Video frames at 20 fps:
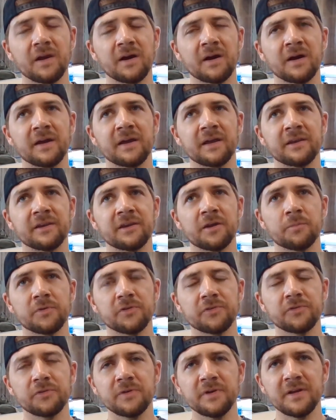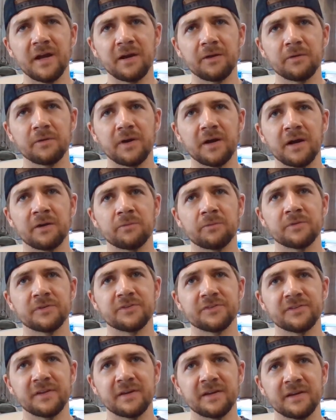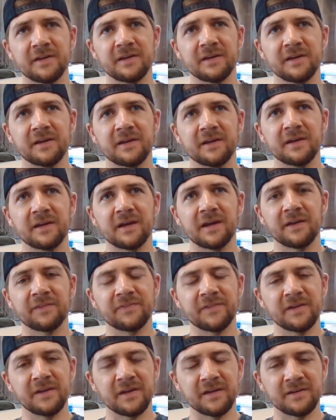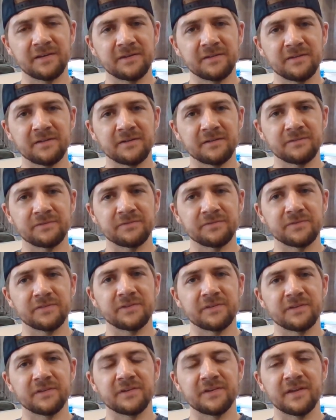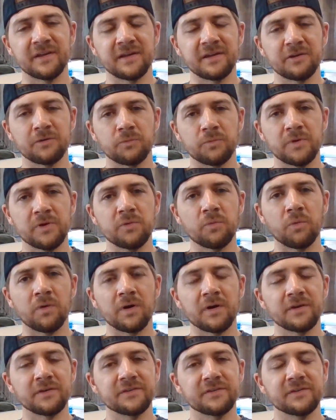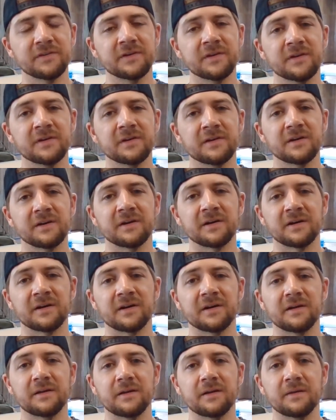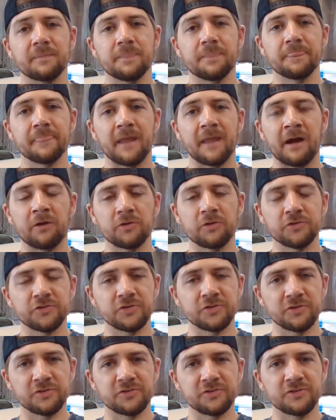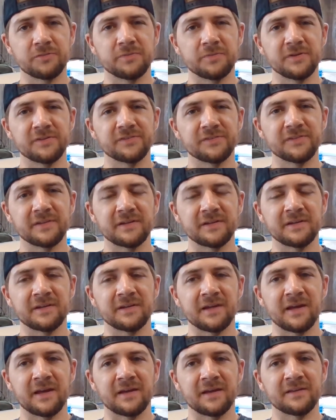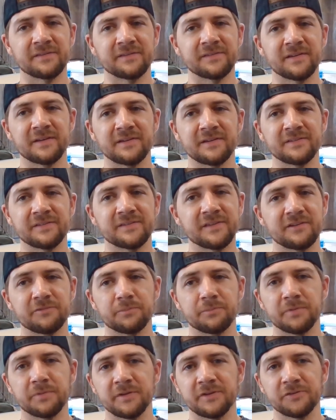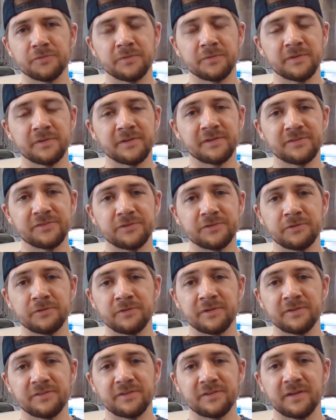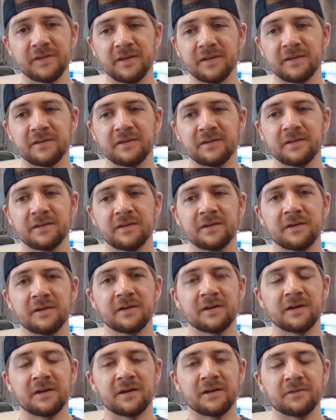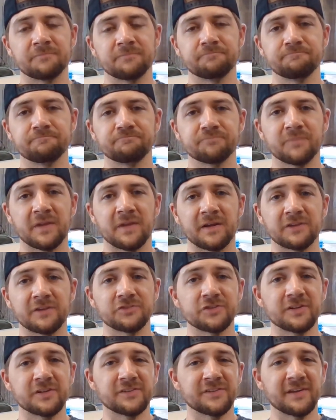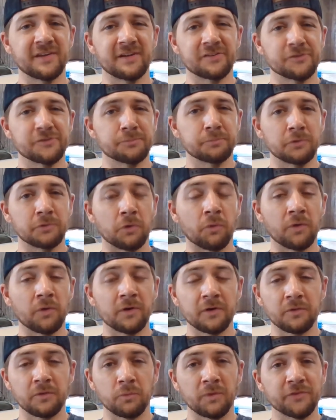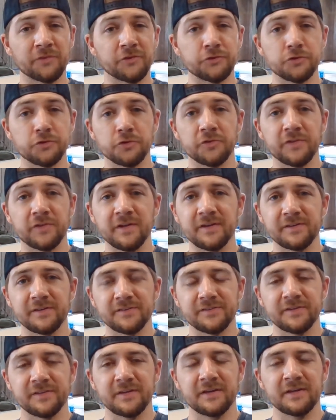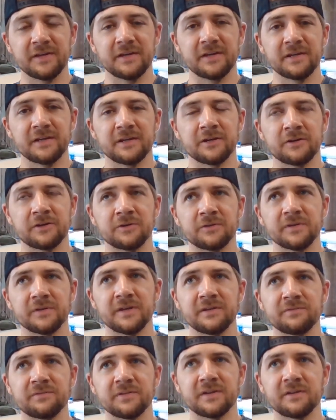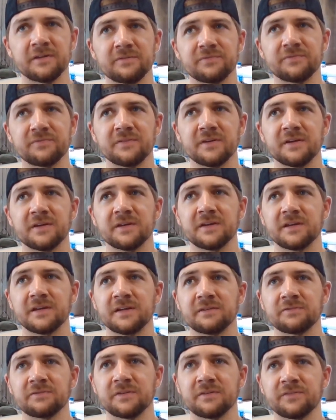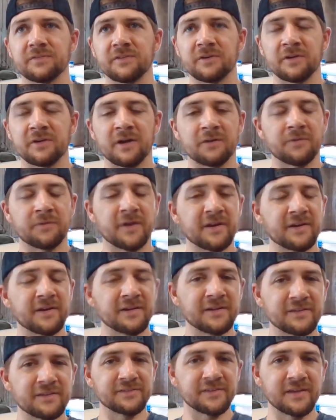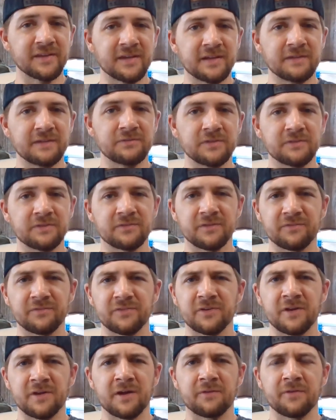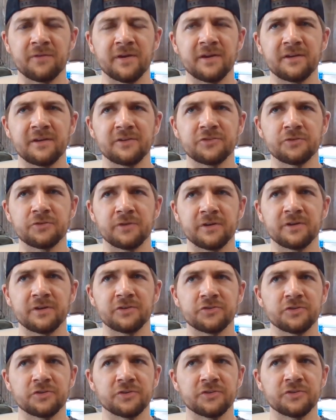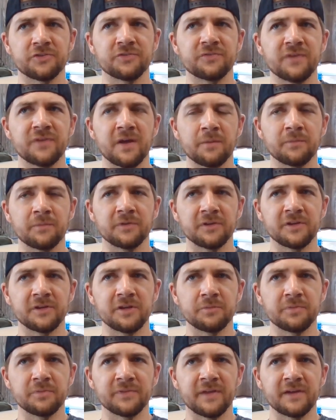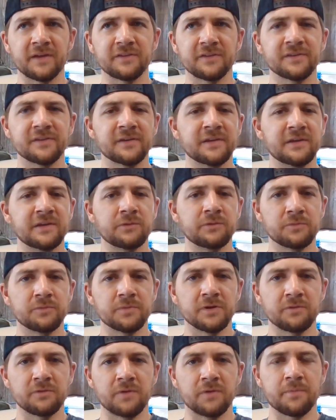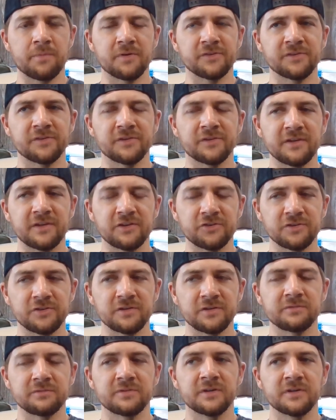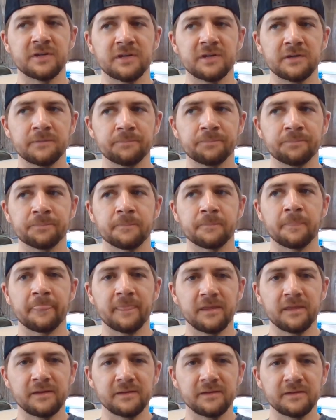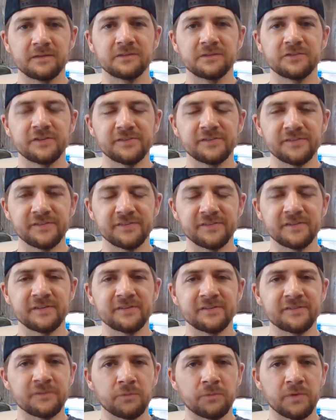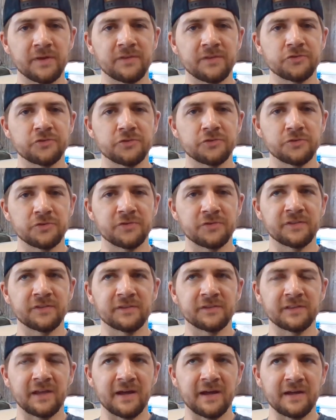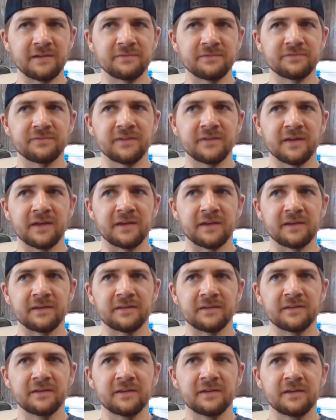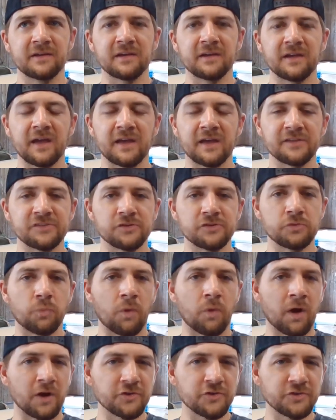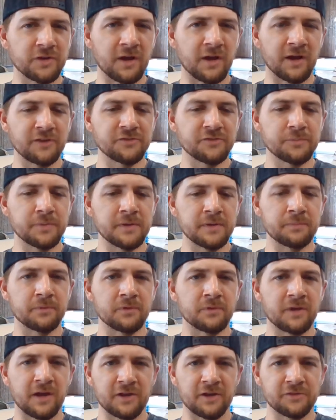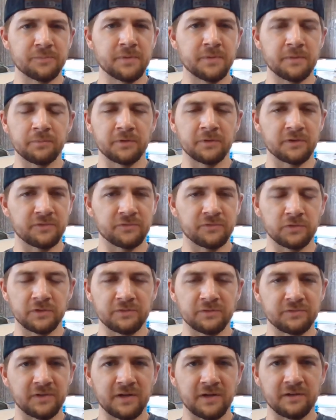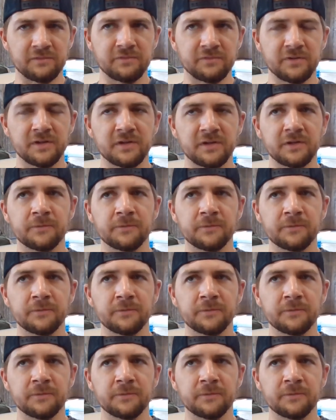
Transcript: And number three, I would say at the end of the day, we want our church to be seen as a safe place where these students can, I guess you could say, explore what the truth is. You know, even if they're not ready to saved, even if they're not ready to join a church family, but that Sunday would be a representation of Jesus is the way, the truth, and the life. And as you watch God's people are full of love.